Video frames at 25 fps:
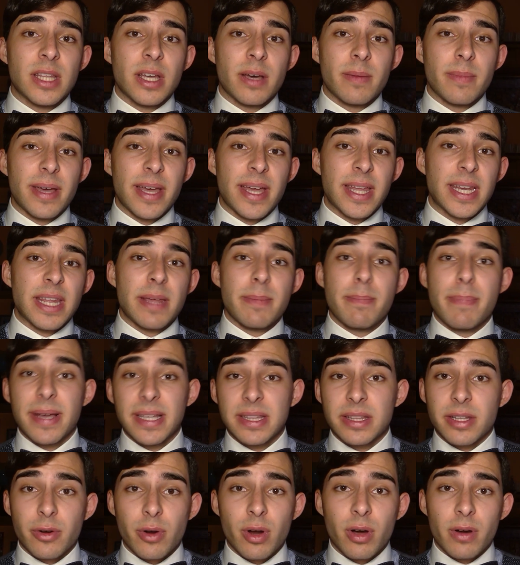them any
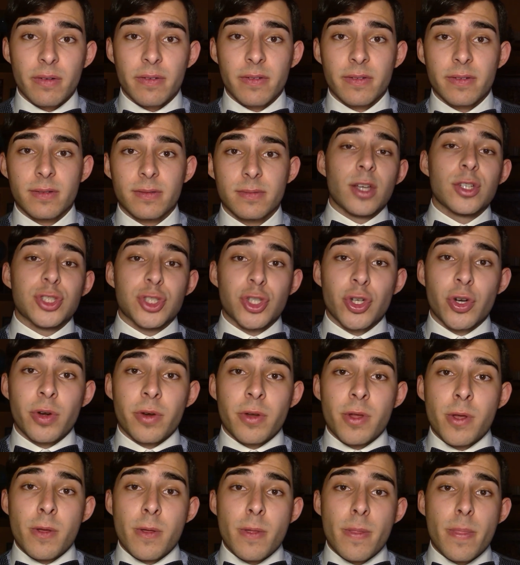better off.
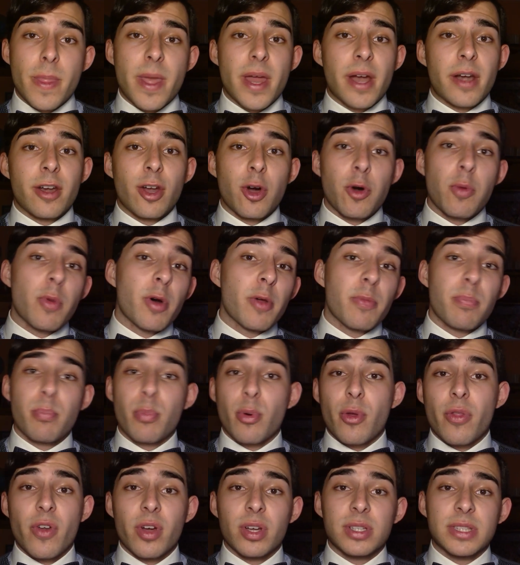Sure, they are now more
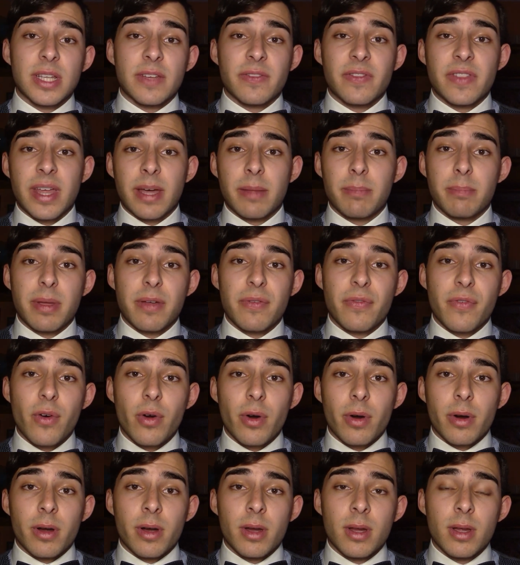productive than
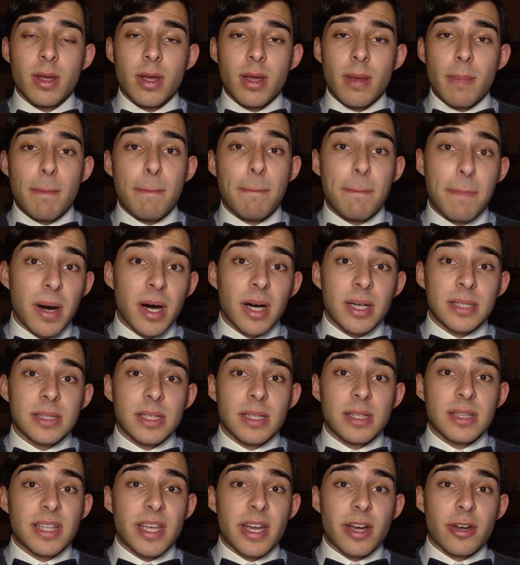before, but
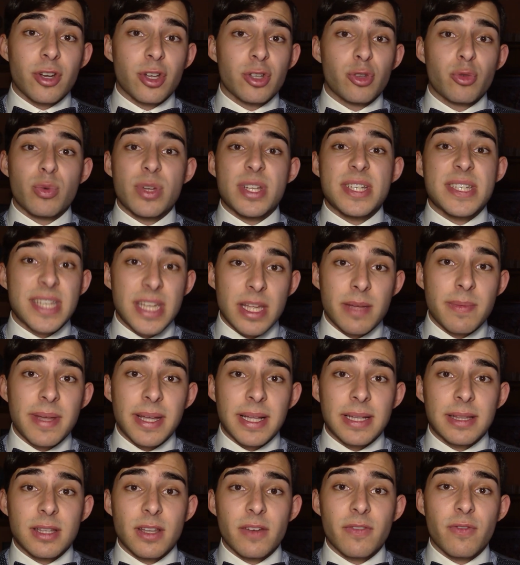they are not
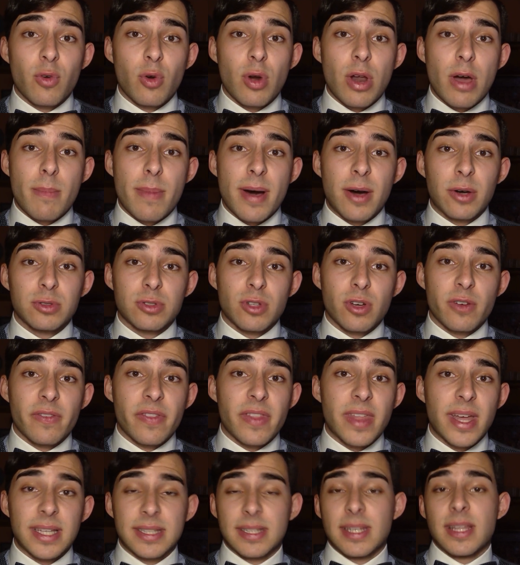receiving the full amount of
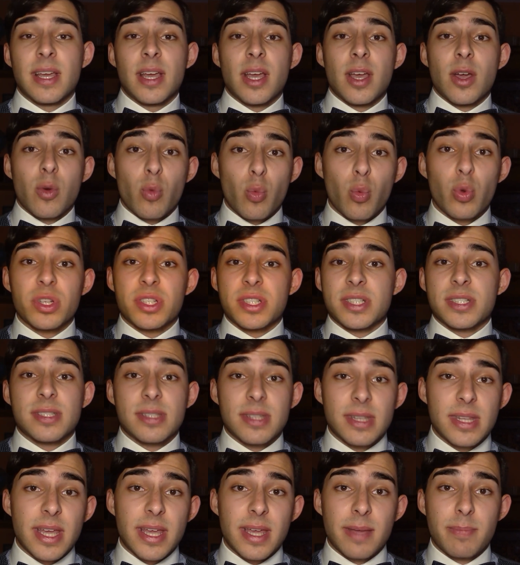that
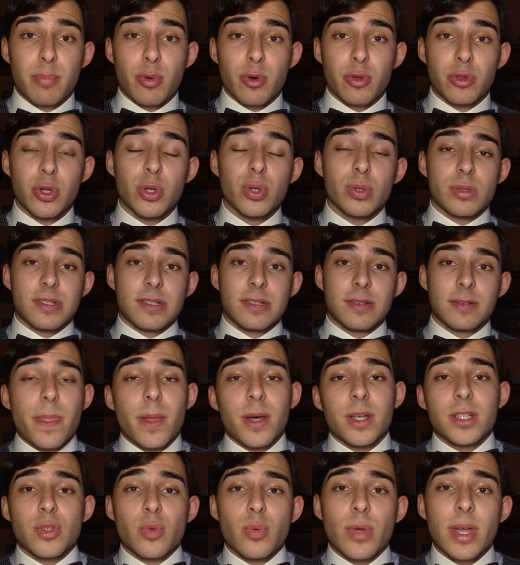which they produce.
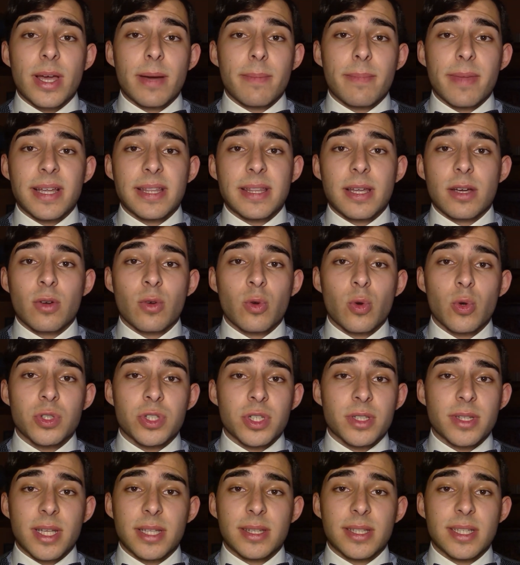Thus, we can make the
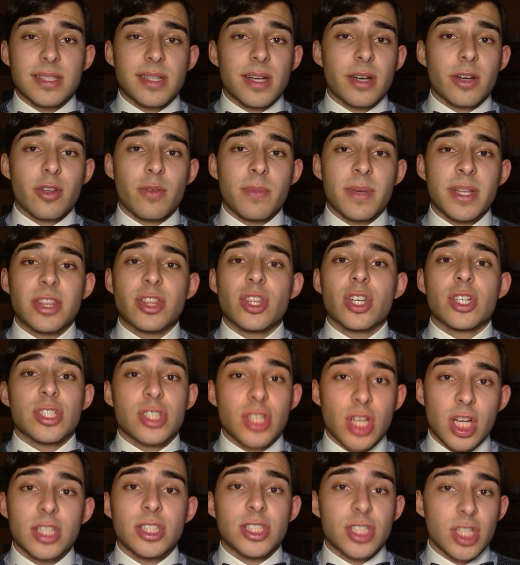conclusion that this argument does
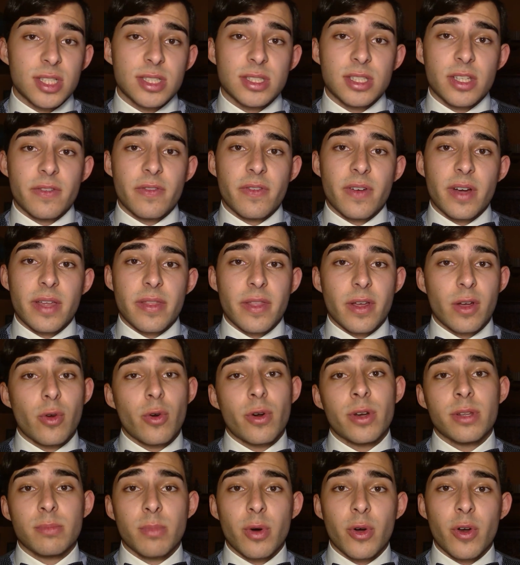not justify the
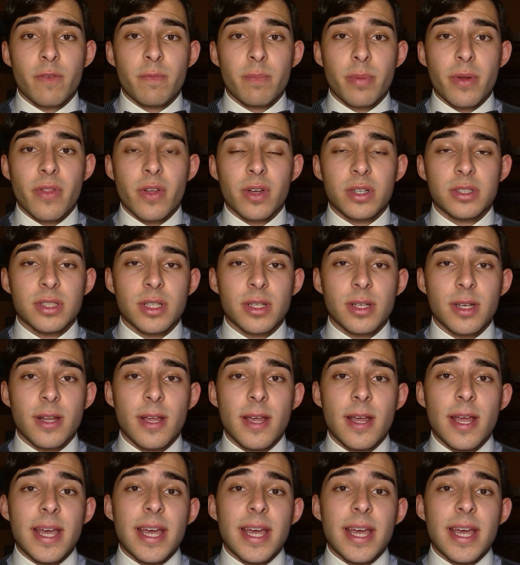current mode of production.